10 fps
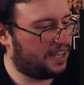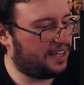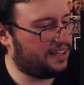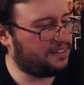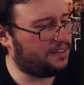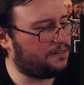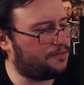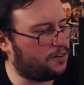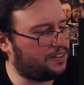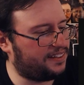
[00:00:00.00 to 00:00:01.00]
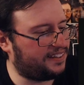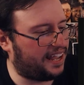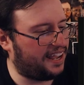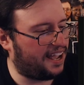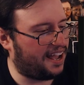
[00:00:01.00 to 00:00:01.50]
Is the voices
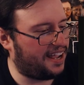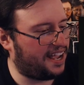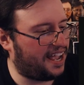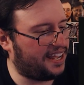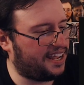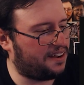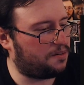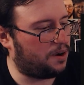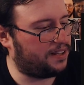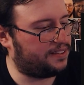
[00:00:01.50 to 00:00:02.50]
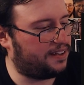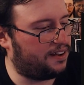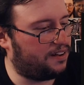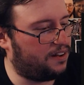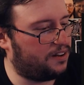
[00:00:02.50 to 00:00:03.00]
A I? I can't quite
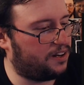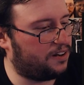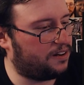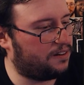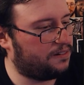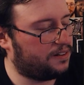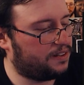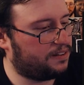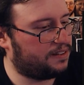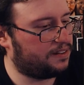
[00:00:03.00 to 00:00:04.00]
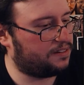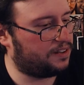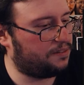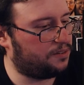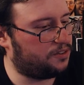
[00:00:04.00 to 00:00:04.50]
tell. Oh, no, no, no. Here's
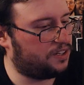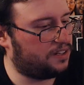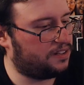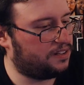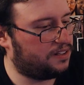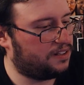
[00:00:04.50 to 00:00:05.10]
Evil Jean.